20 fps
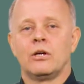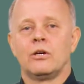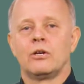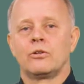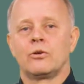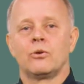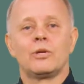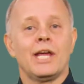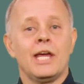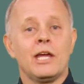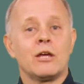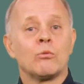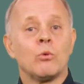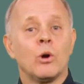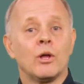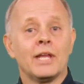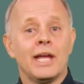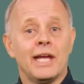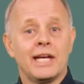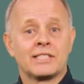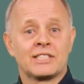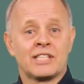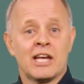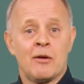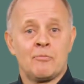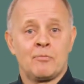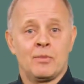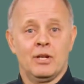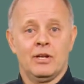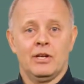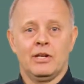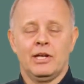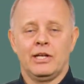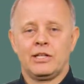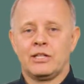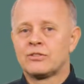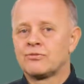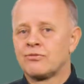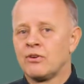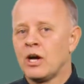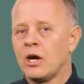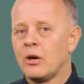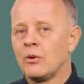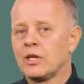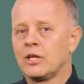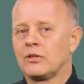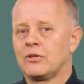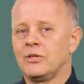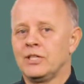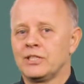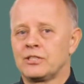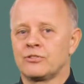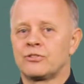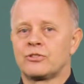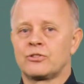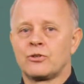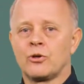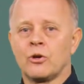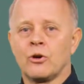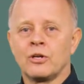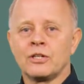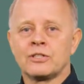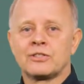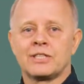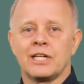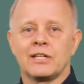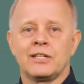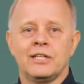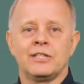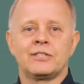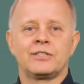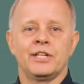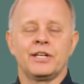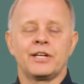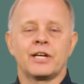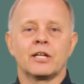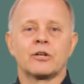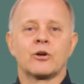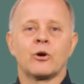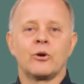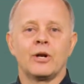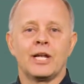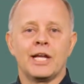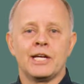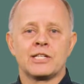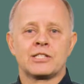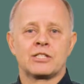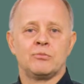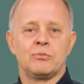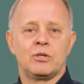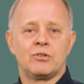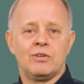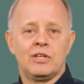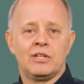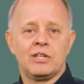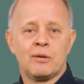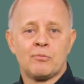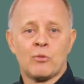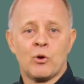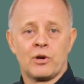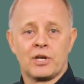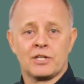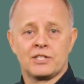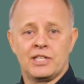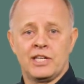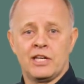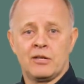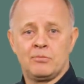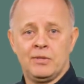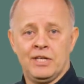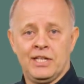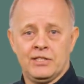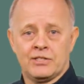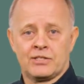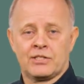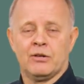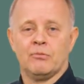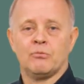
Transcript: To take one example, it is found that there is a strong statistical correlation between democracy and peace,